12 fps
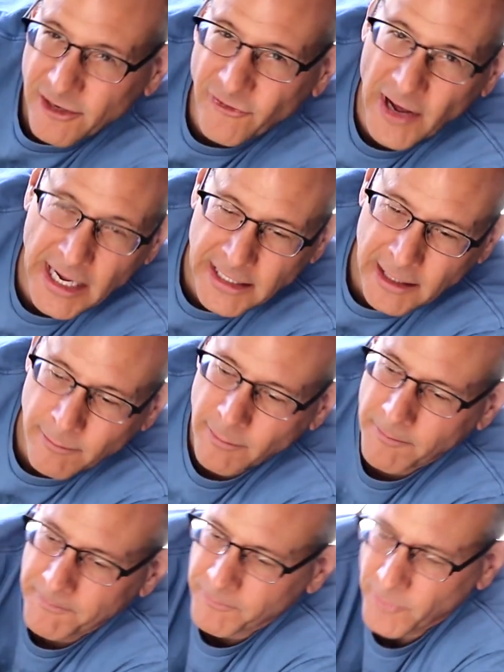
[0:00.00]
find them,
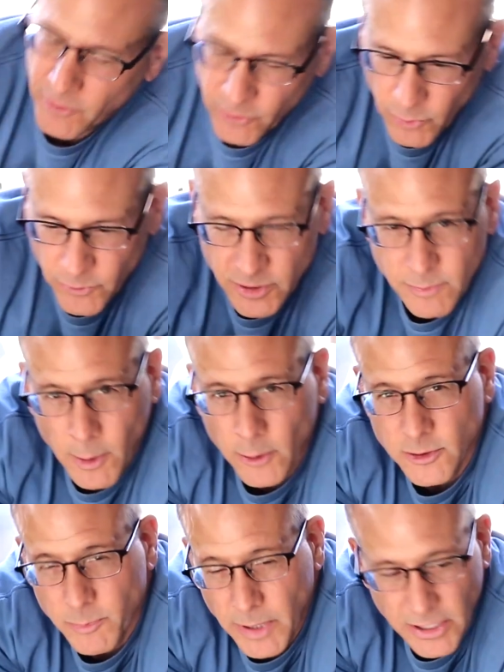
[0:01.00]
so in the small
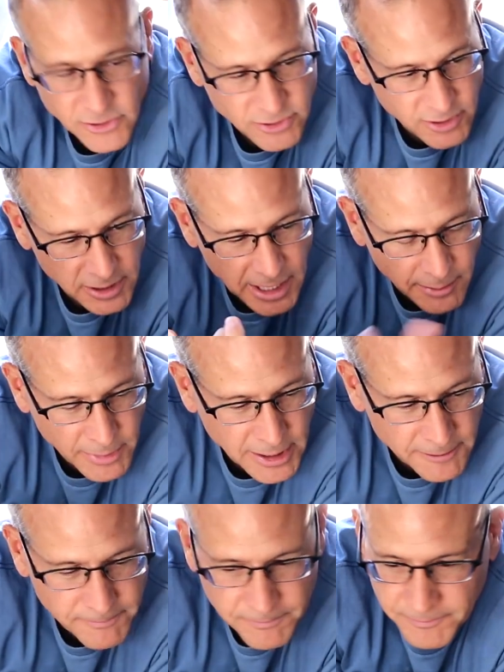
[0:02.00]
space you climb in,